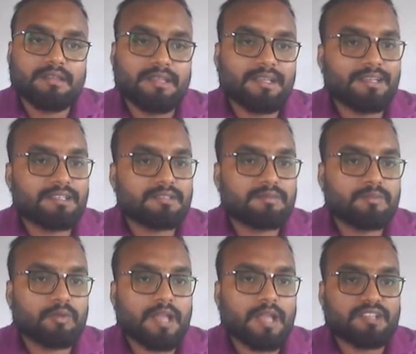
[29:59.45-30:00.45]
English
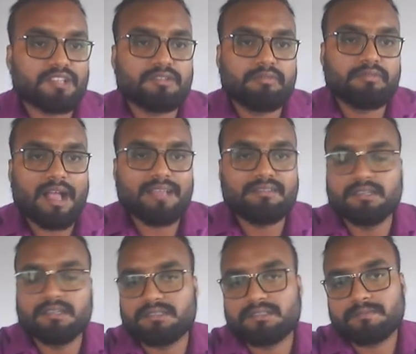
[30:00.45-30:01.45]
for last 5
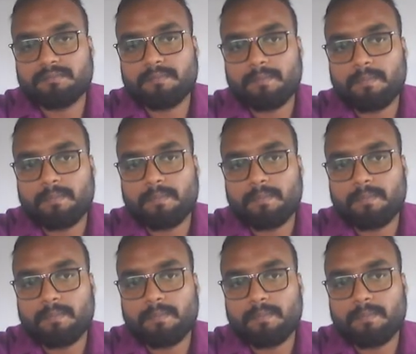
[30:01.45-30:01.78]
years,